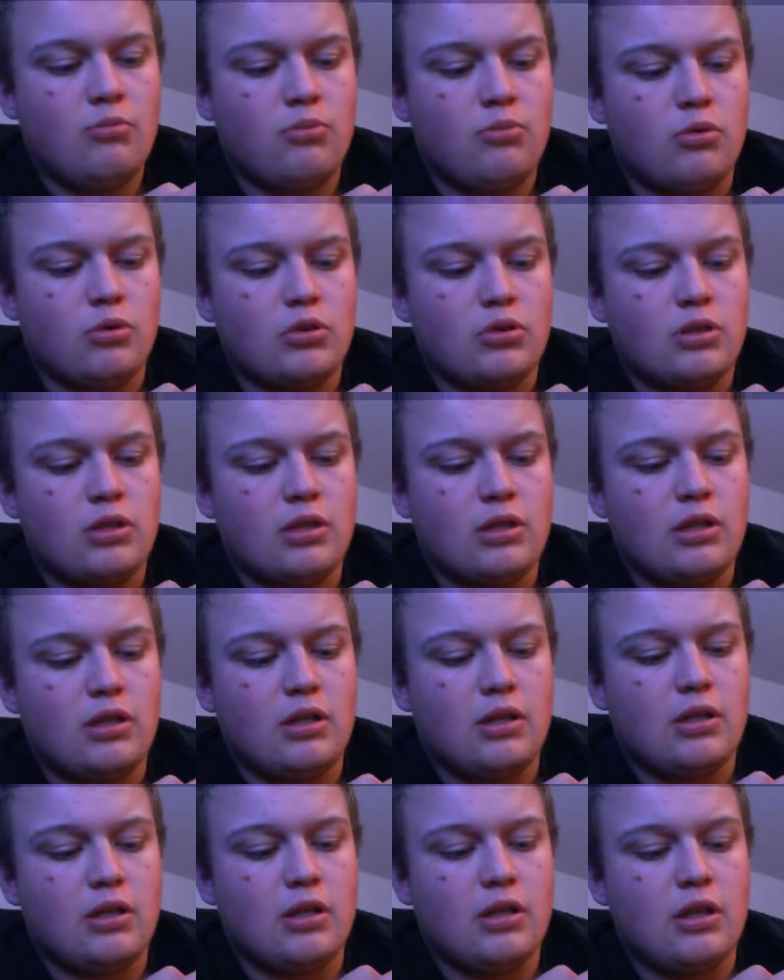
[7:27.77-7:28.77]
but
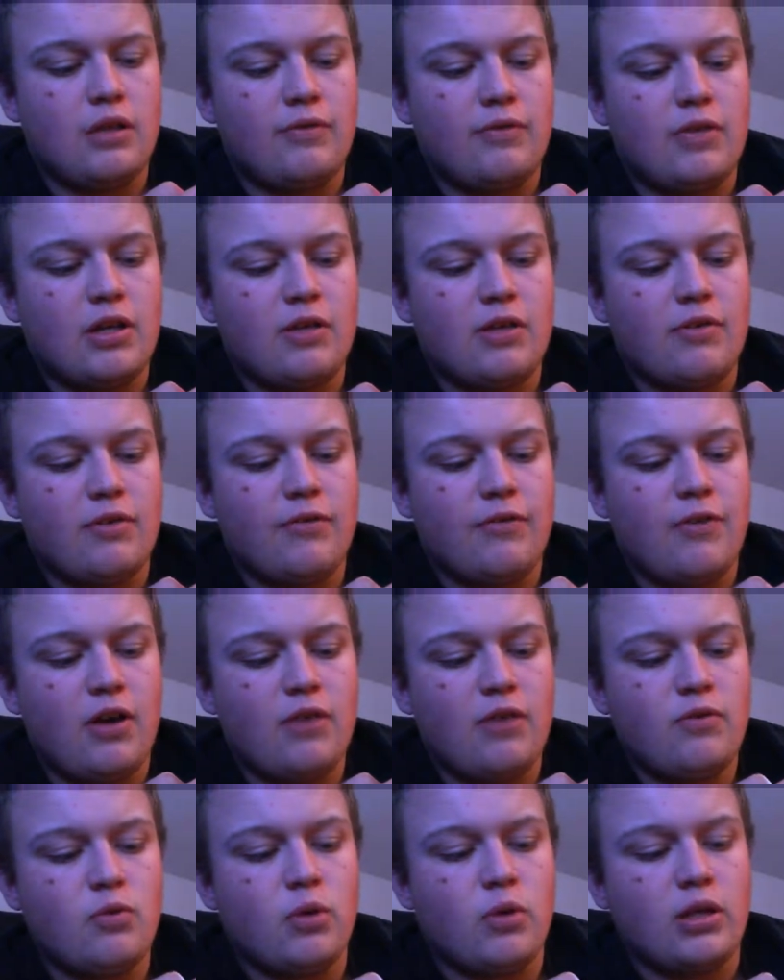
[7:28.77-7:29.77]
if you give it
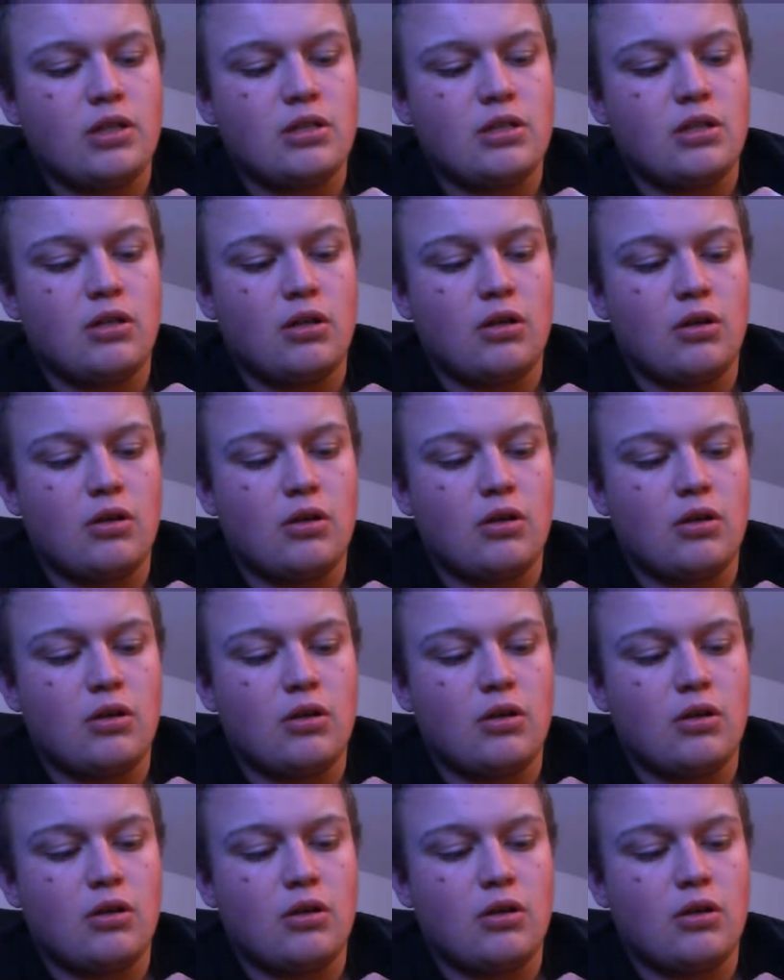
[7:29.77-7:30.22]
5 clicks,